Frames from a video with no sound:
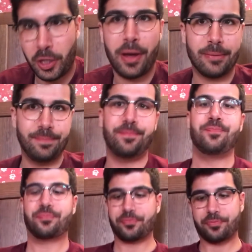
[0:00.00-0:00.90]
Sorry.
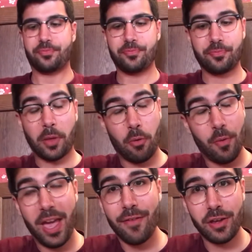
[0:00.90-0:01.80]

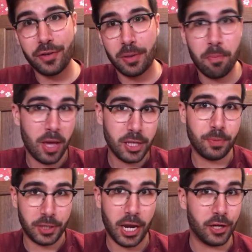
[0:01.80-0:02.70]
what we have here is a baked
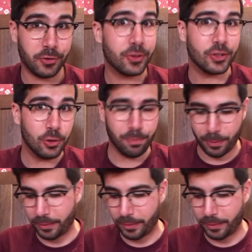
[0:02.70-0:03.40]
potato soup.